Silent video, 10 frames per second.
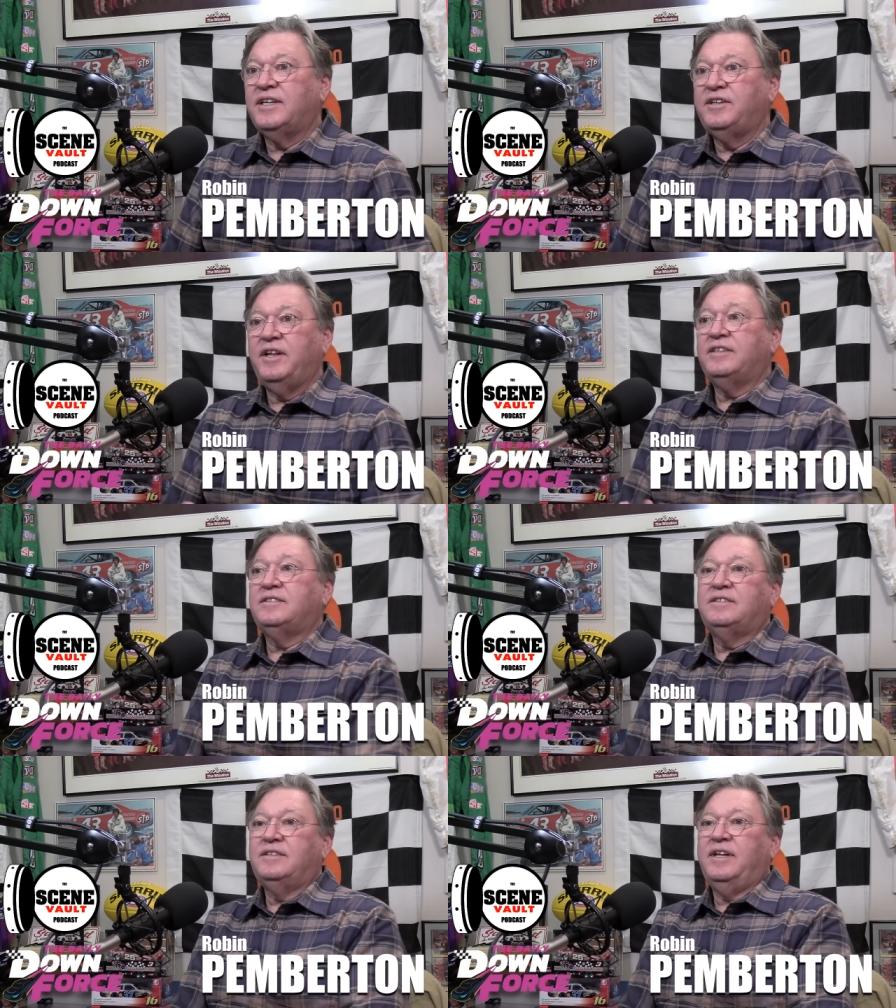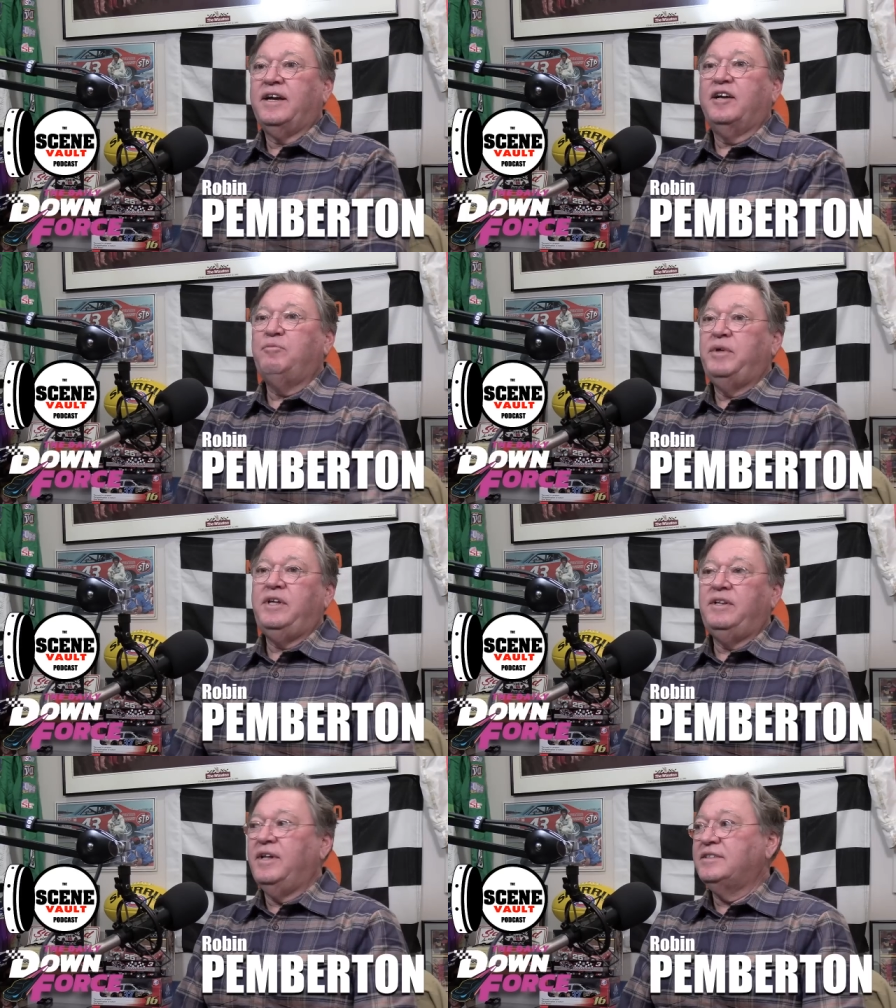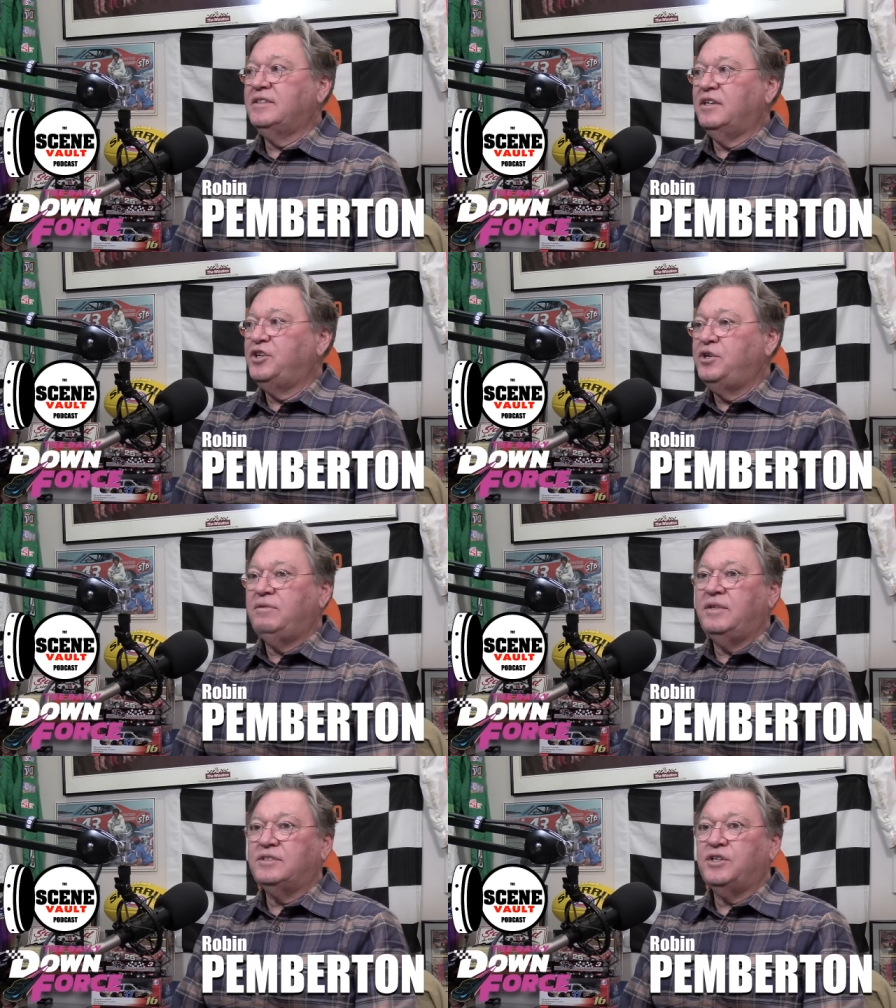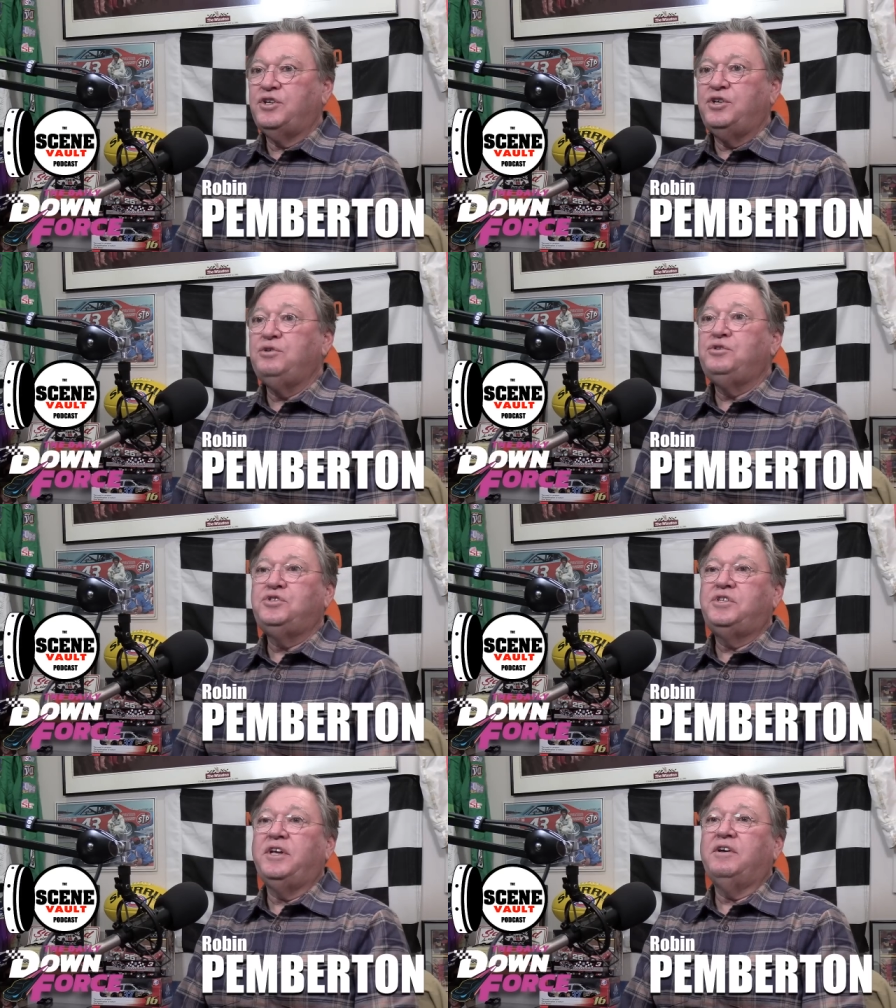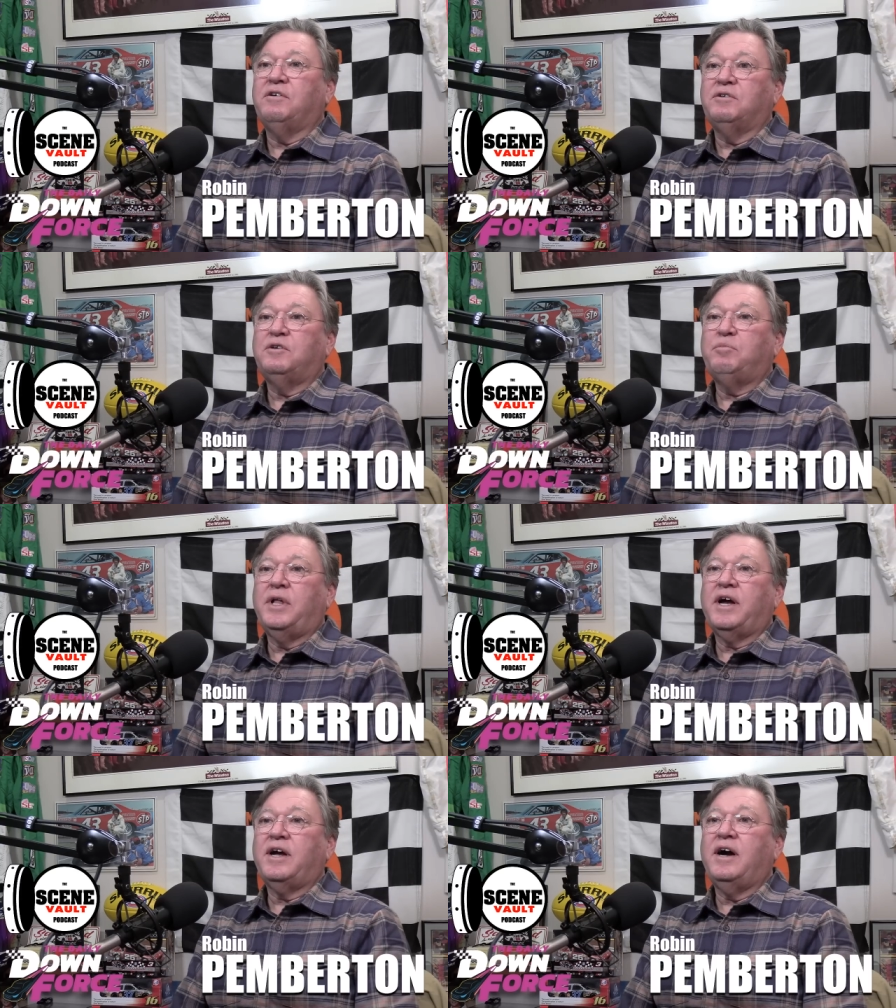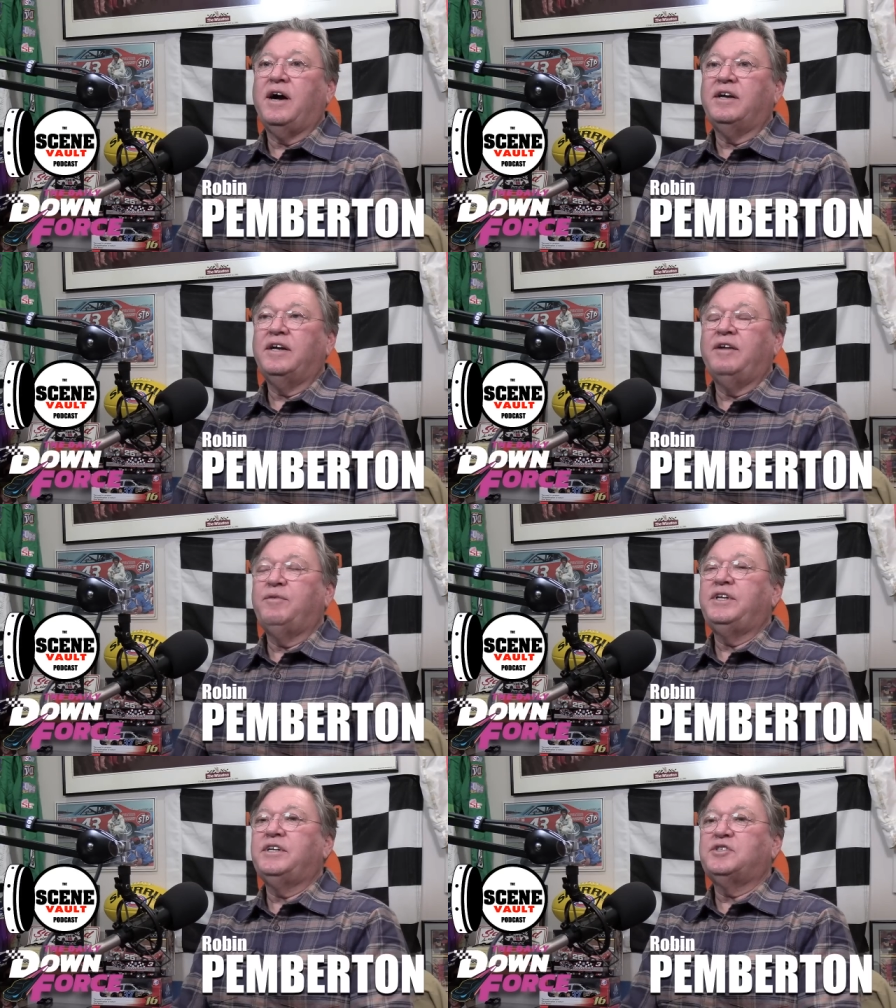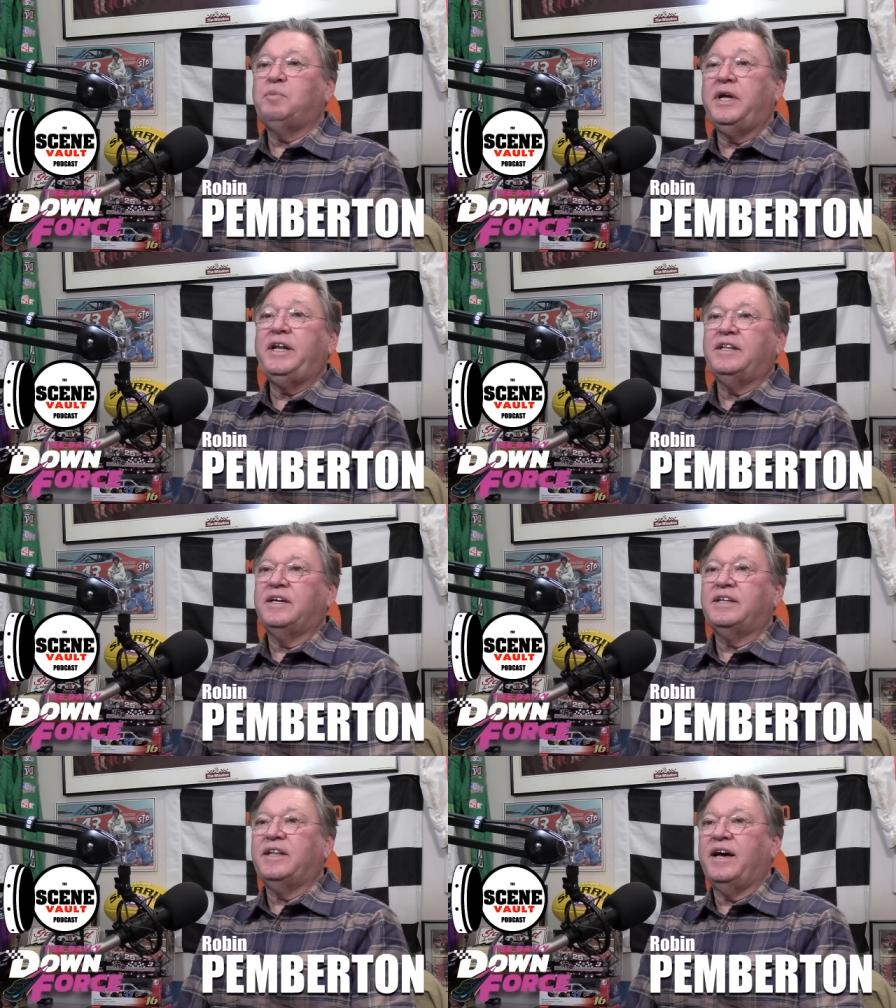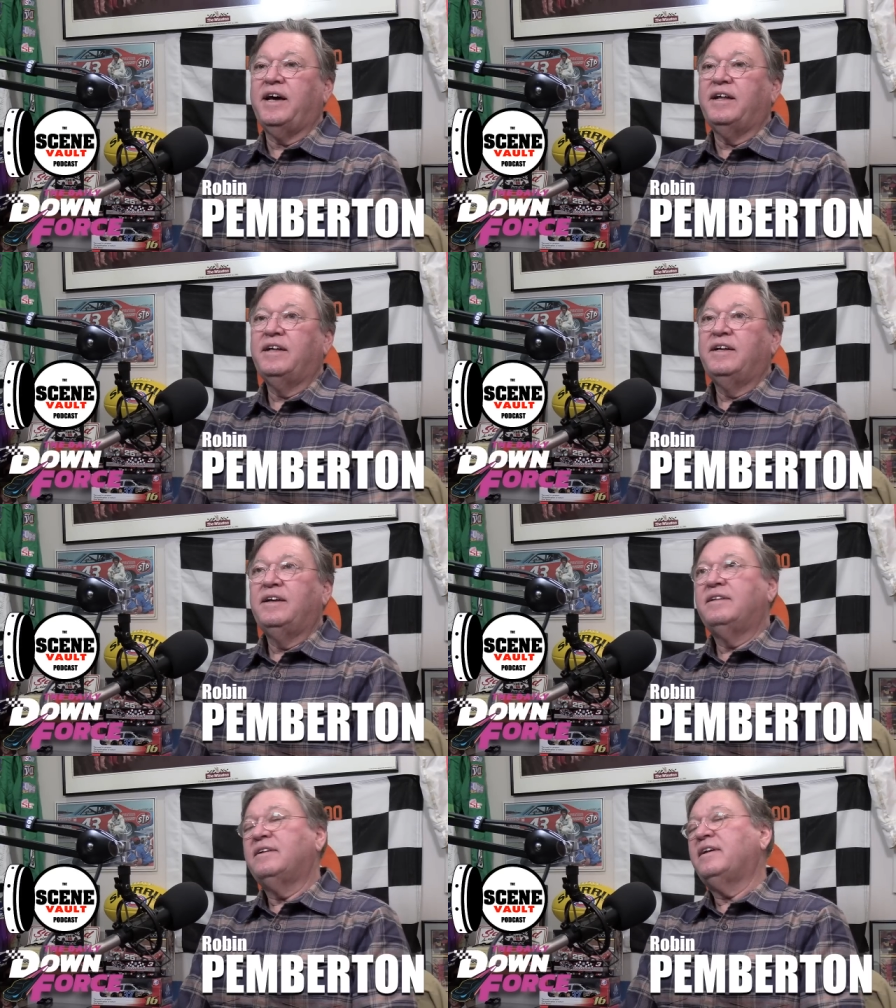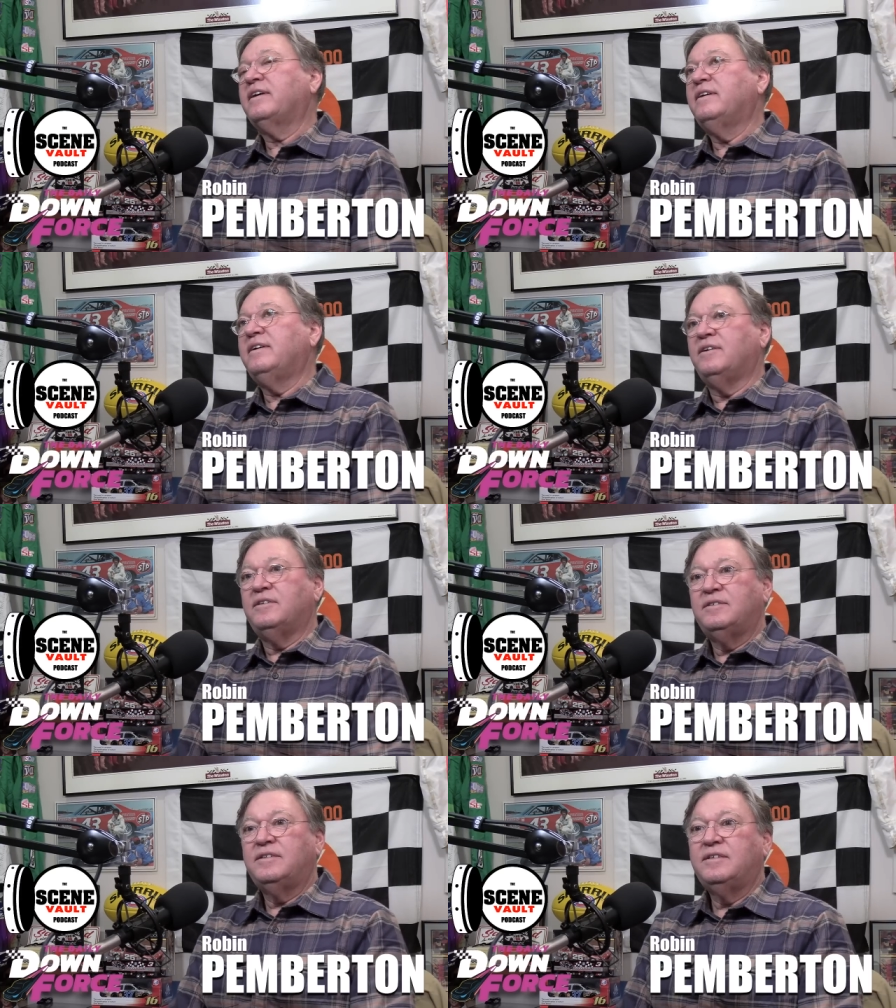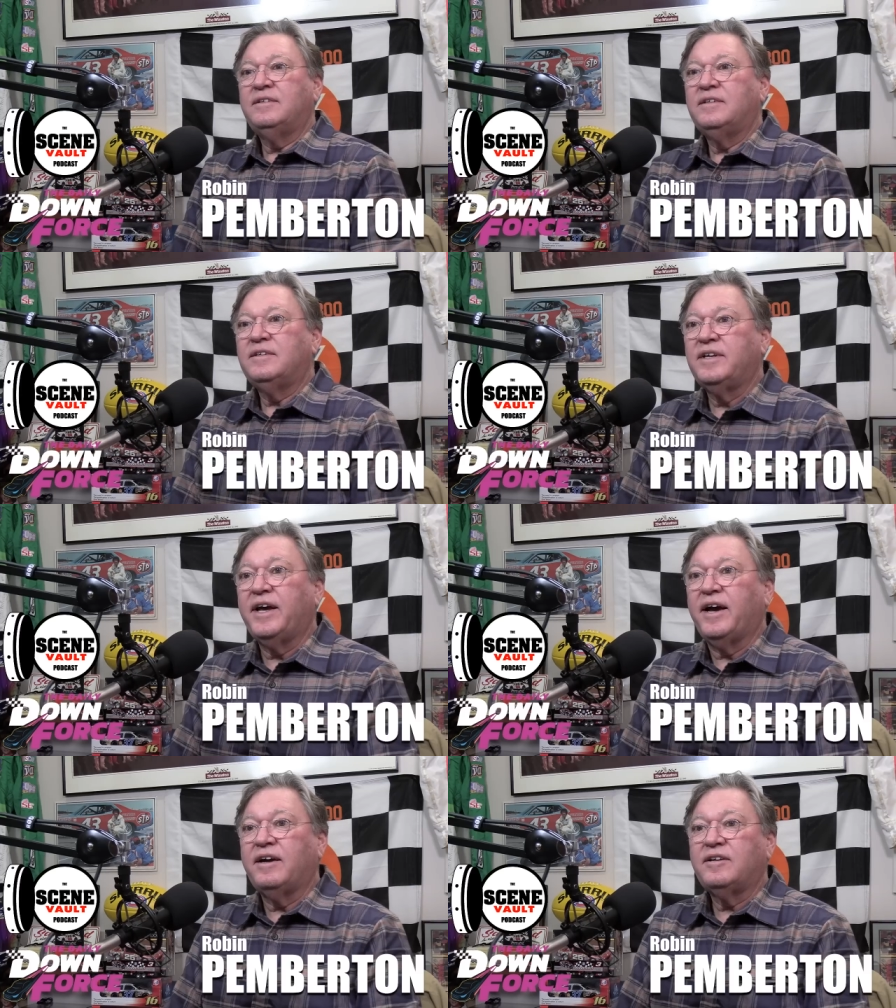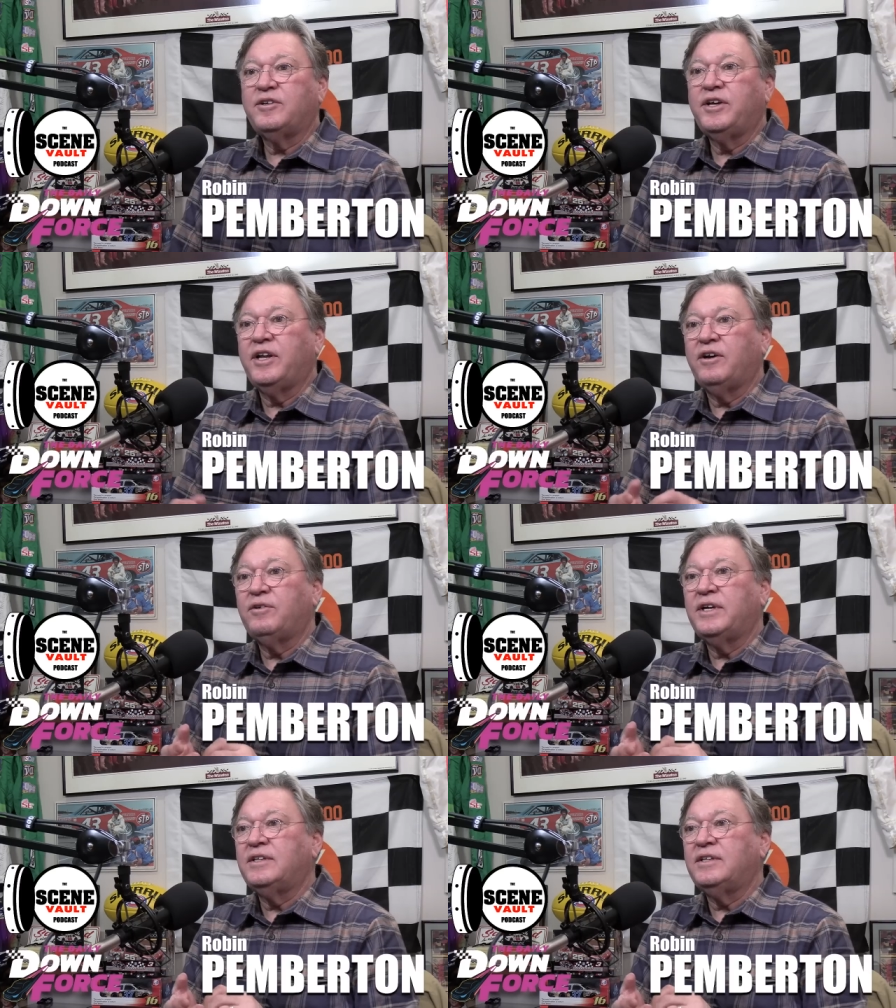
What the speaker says: I said, that's a huge deal on a black eye. And when you explain it like that, I'm like, oh, yeah, you know.